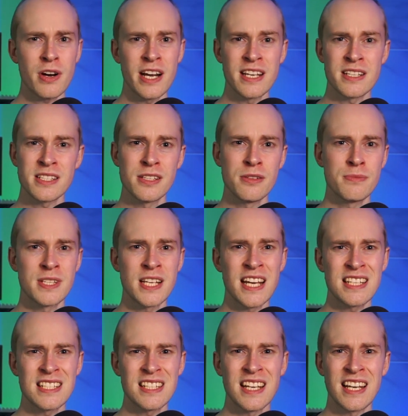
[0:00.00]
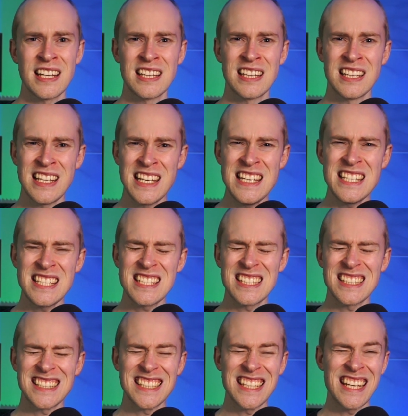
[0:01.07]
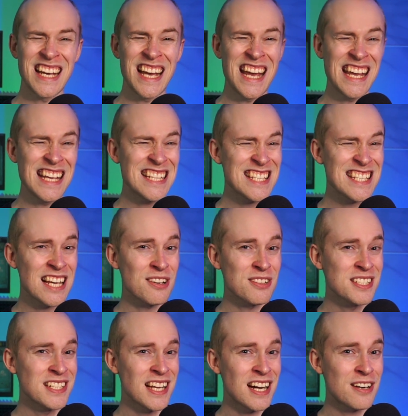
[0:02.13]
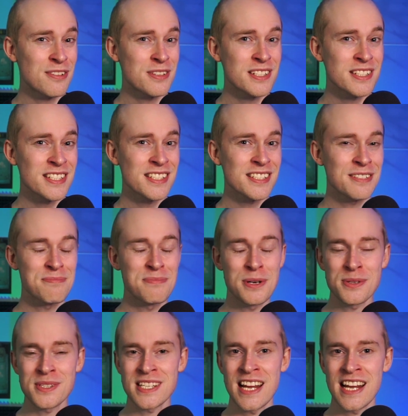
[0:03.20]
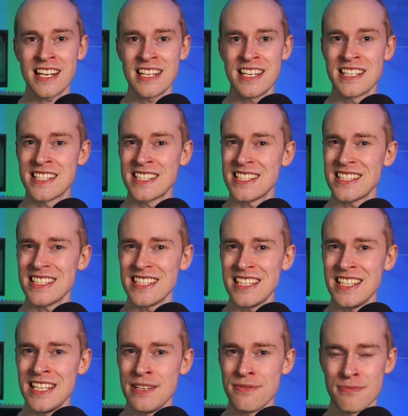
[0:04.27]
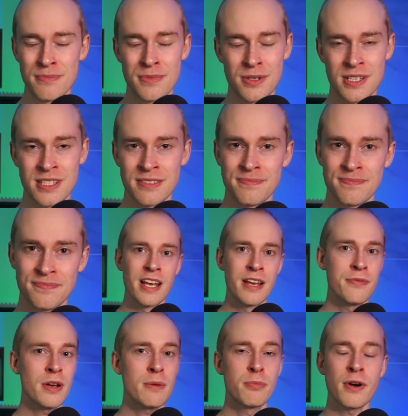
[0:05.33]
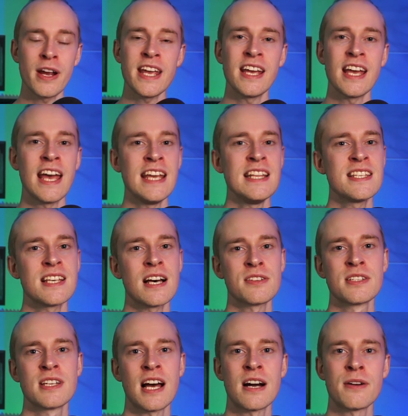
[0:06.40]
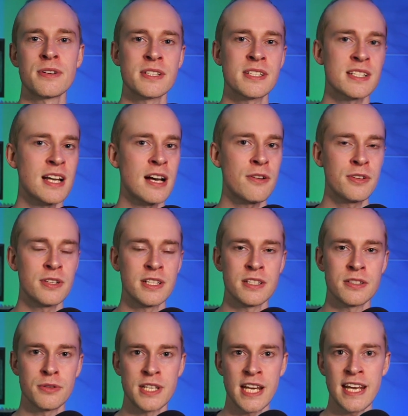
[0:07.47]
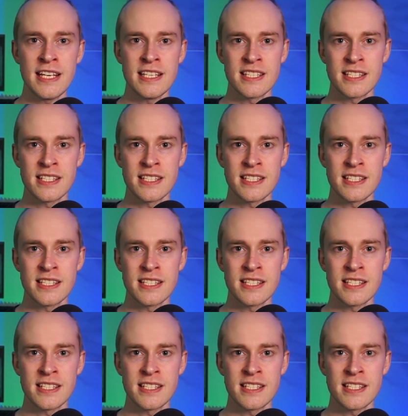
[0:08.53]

I assume that at least 8,000 hours, most likely it's even more. If I break 8,000 hours down into days,